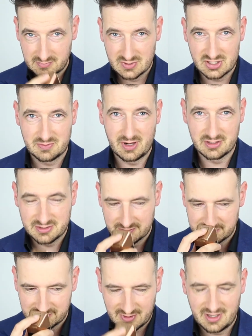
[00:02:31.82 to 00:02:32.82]
Smells,
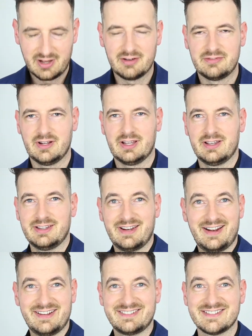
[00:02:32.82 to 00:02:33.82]
oh fucking
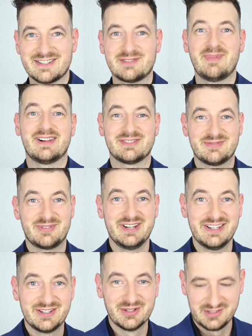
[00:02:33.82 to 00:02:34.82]
hell, smells
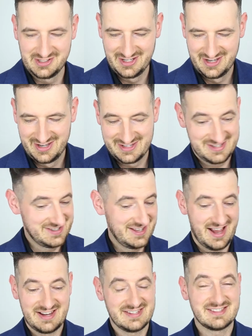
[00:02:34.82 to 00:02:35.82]
really good.
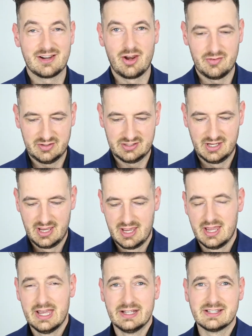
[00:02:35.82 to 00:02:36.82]
I still love it.
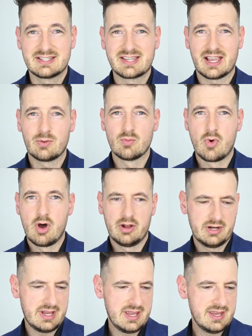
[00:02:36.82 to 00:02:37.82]
The second
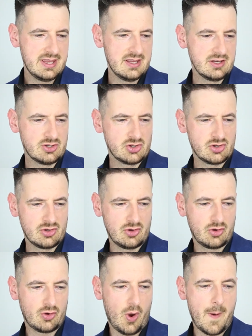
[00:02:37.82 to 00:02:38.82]
one is
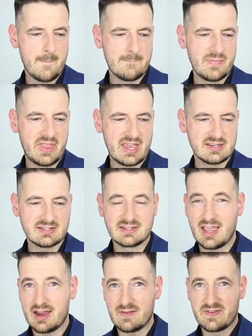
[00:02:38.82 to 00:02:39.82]
Comdes
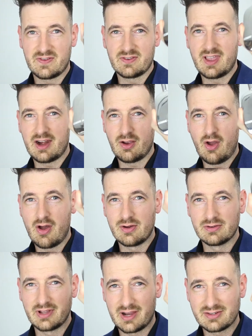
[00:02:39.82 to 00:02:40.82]

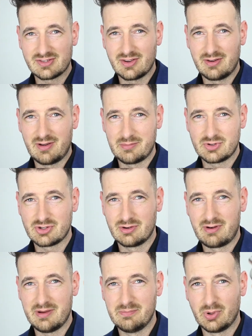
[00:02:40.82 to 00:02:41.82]
Garçon. I'm
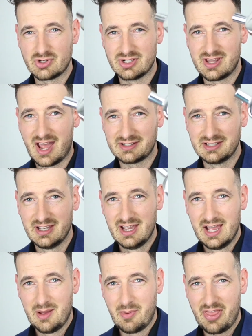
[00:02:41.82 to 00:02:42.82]
sure I butchered that.
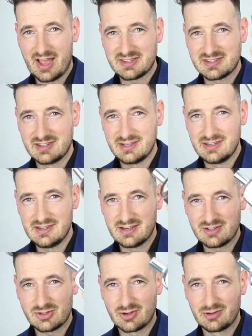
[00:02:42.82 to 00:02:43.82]
But that's the
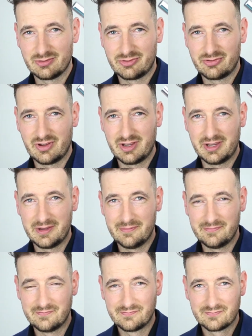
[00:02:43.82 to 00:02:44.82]
sort
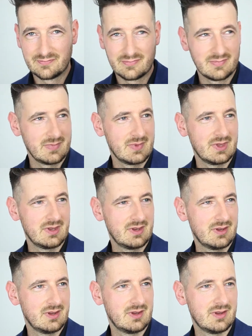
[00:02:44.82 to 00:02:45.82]
of
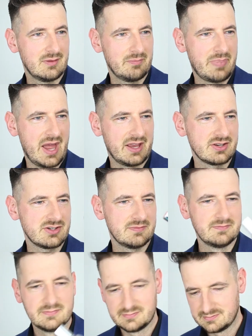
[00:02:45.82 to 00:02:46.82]
packaging.